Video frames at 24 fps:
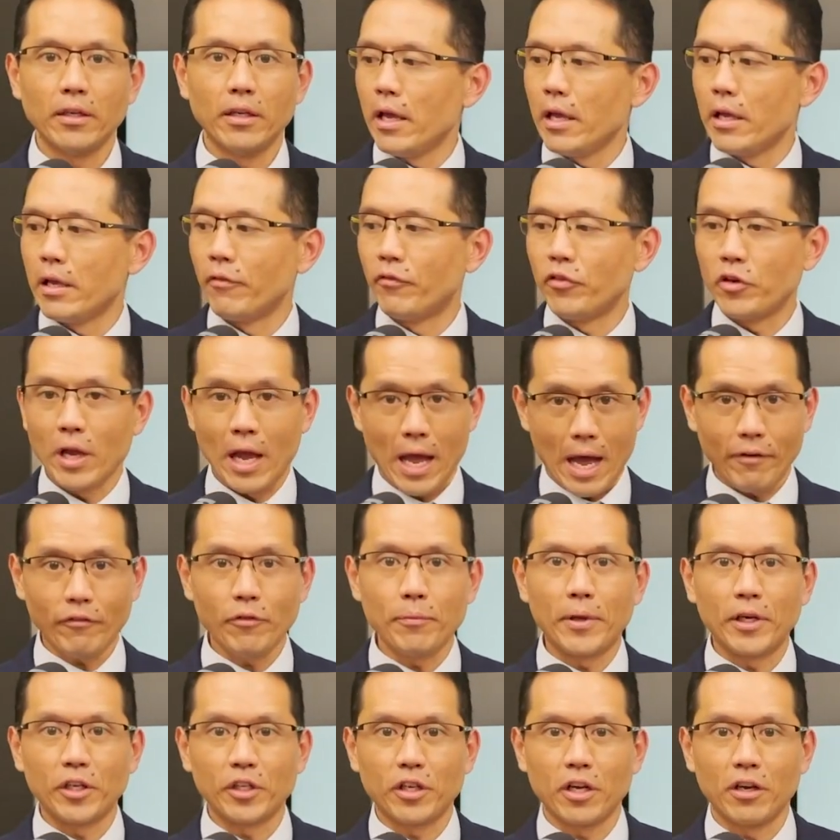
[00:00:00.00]
If you have a
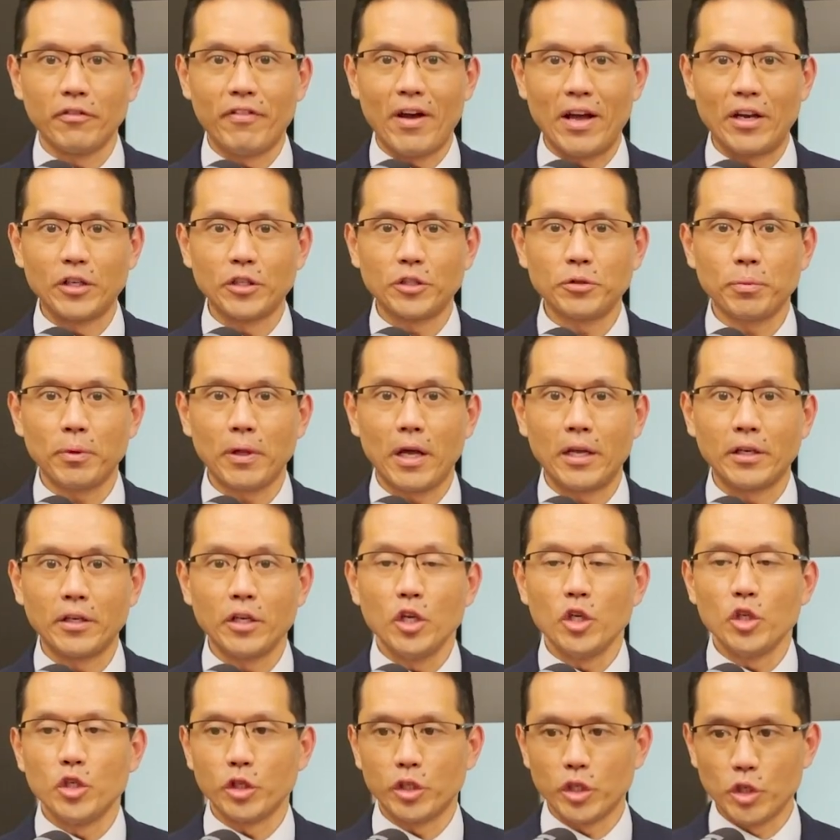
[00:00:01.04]
Medicare Advantage plan,
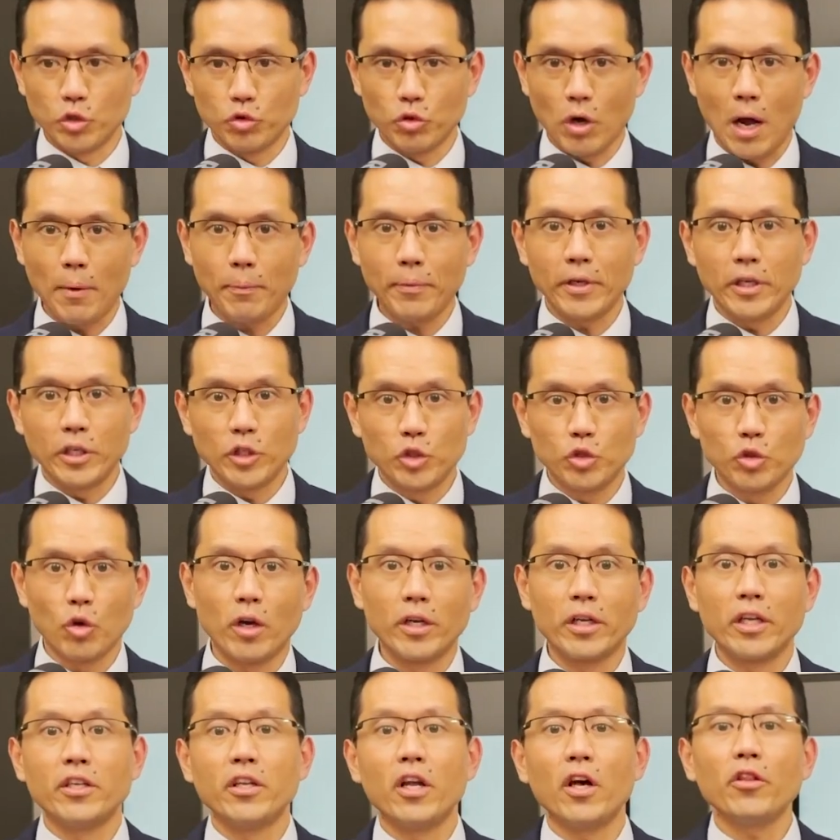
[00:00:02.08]
you can drop it and
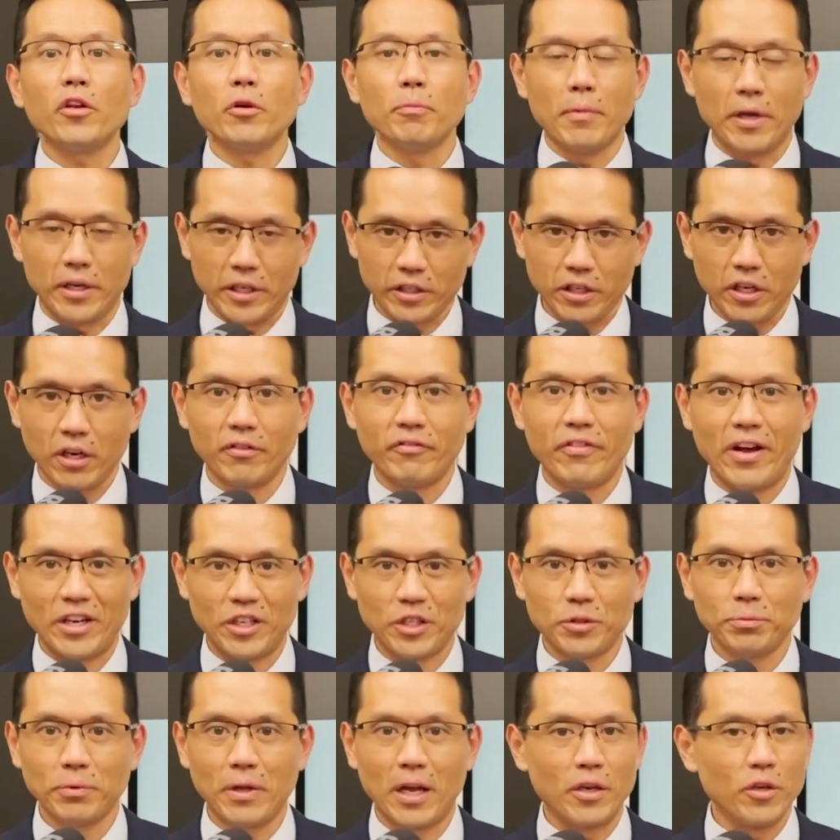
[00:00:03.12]
join another Medicare
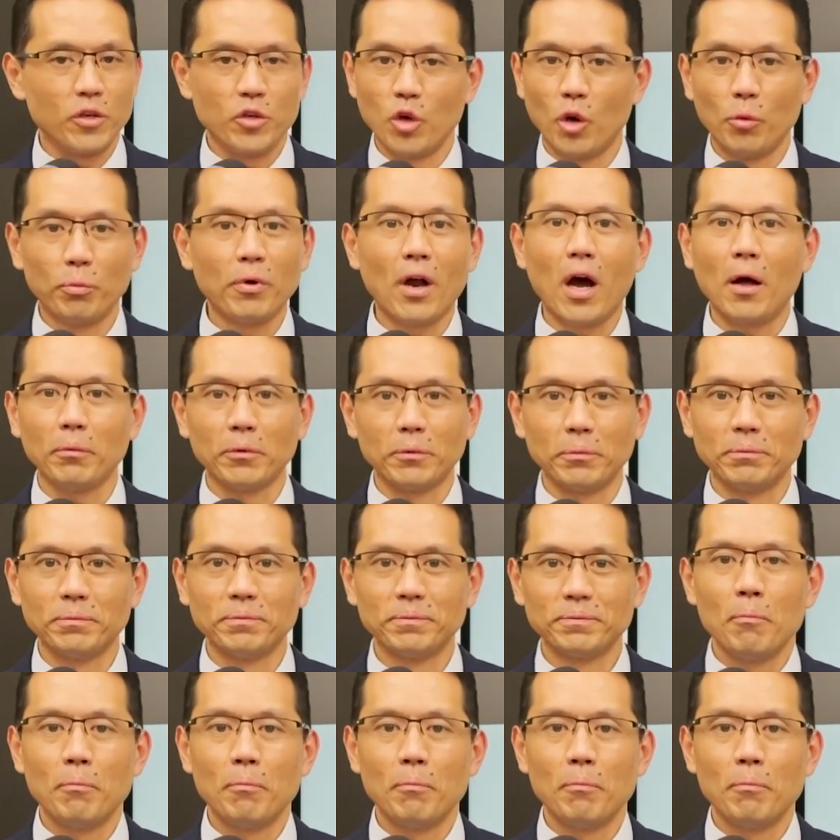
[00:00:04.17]
Advantage plan, no problem.